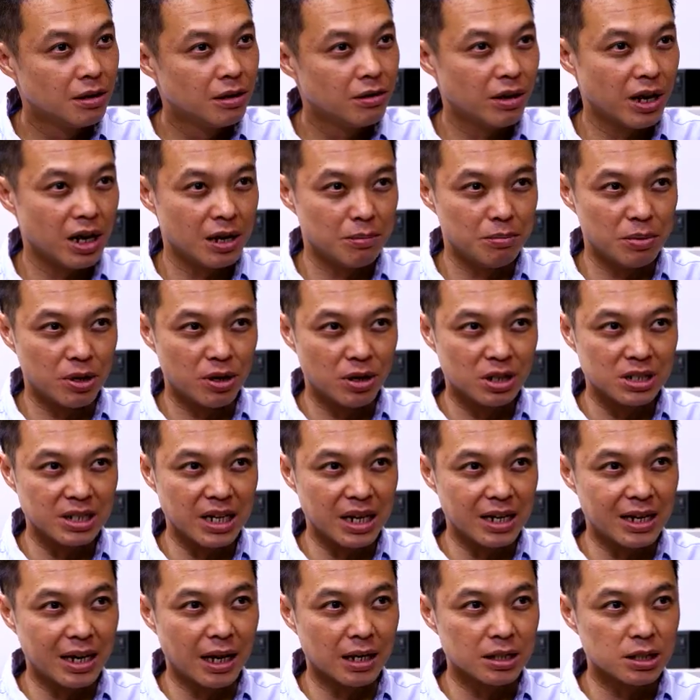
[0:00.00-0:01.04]
Right? And because
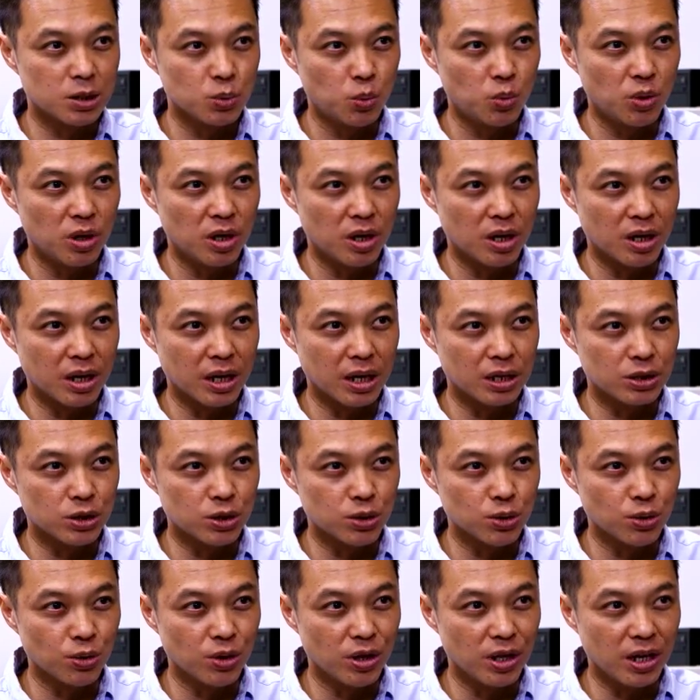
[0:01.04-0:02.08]
adults work, and
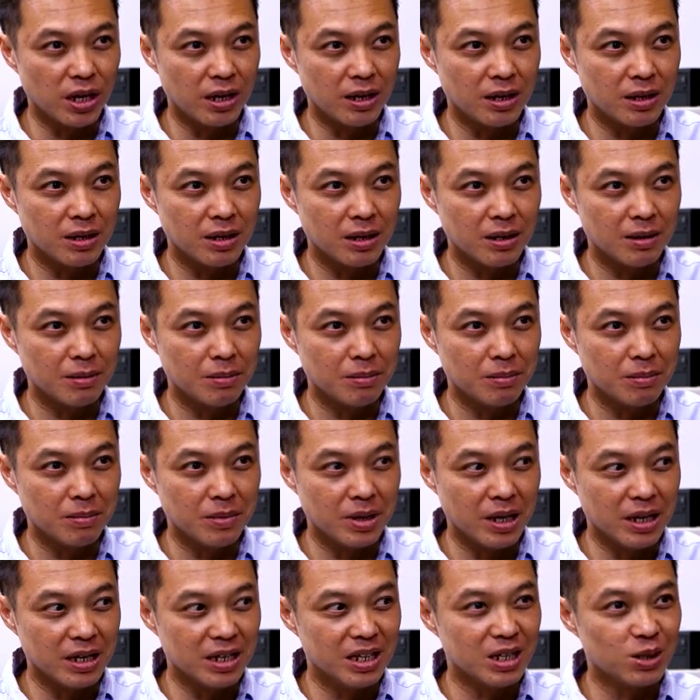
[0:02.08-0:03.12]
so they,
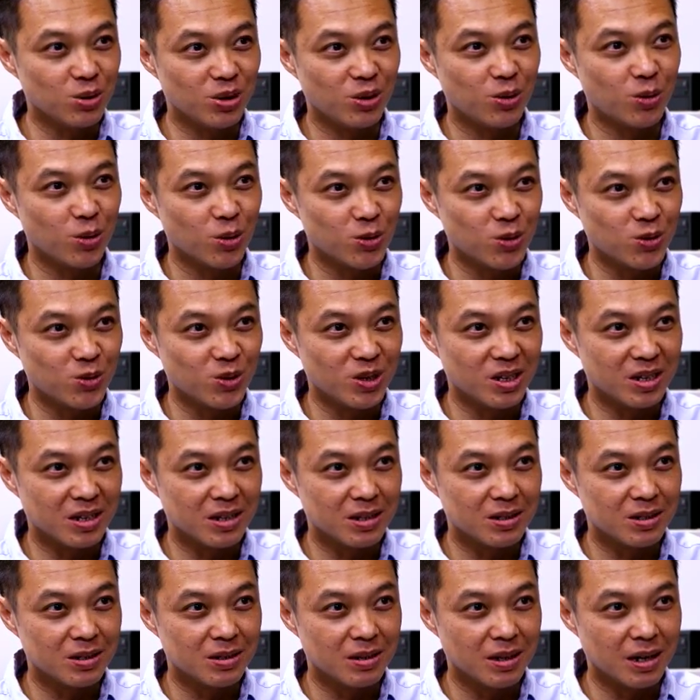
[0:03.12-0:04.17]
they need to go to
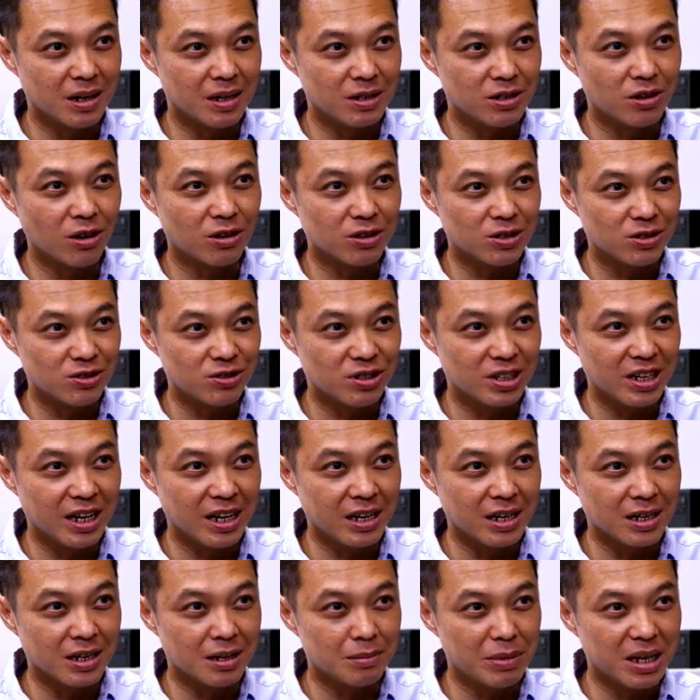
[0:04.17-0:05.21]
a doctor to
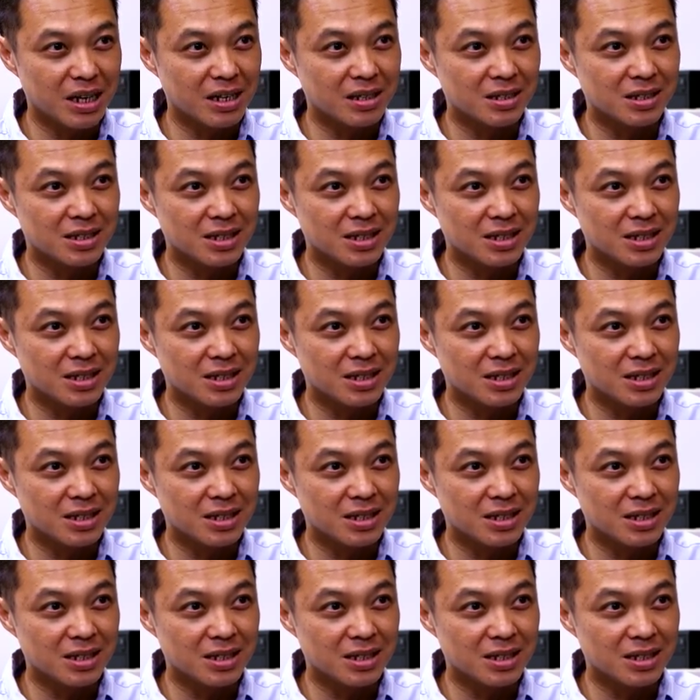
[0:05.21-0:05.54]
get a medical